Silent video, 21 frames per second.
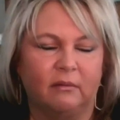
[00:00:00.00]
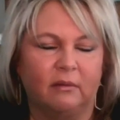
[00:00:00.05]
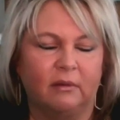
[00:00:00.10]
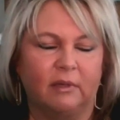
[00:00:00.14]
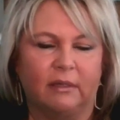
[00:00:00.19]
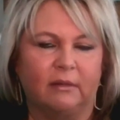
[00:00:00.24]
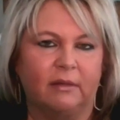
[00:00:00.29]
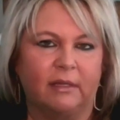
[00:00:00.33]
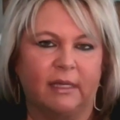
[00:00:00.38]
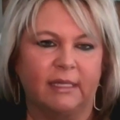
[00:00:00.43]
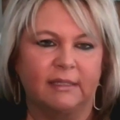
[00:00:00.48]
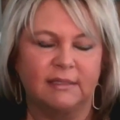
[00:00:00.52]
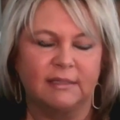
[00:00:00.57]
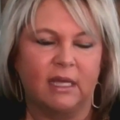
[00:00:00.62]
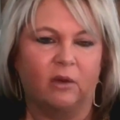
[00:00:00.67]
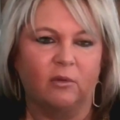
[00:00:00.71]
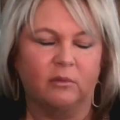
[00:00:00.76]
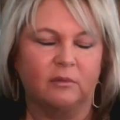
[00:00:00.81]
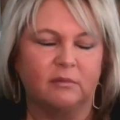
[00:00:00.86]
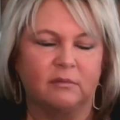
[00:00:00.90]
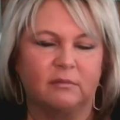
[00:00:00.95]
it gets
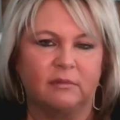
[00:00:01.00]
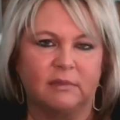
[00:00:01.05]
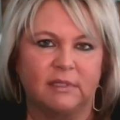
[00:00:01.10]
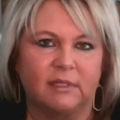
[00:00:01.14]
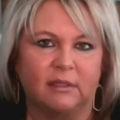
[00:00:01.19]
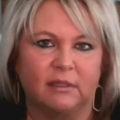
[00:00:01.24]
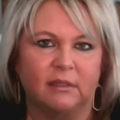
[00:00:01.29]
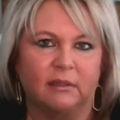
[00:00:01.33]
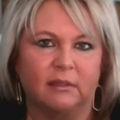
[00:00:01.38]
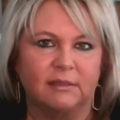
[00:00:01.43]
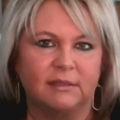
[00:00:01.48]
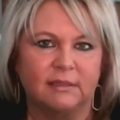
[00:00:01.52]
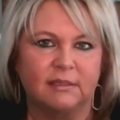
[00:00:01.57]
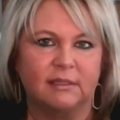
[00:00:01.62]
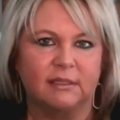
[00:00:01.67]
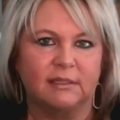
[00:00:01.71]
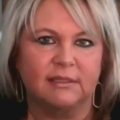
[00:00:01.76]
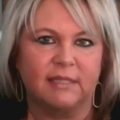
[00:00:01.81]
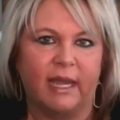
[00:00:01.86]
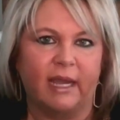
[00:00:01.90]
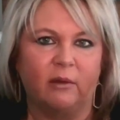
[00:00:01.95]
out to the,
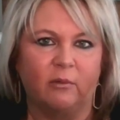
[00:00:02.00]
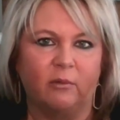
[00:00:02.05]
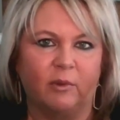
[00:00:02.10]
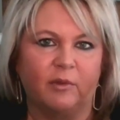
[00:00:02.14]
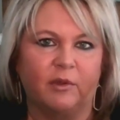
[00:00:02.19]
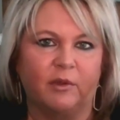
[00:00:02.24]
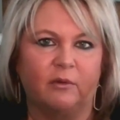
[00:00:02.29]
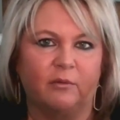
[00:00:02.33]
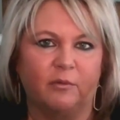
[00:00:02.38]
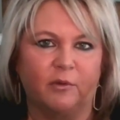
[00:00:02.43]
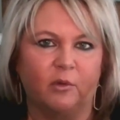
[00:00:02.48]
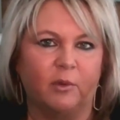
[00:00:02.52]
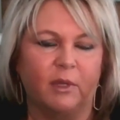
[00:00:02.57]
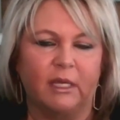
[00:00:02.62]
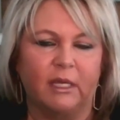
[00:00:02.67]
the site within a few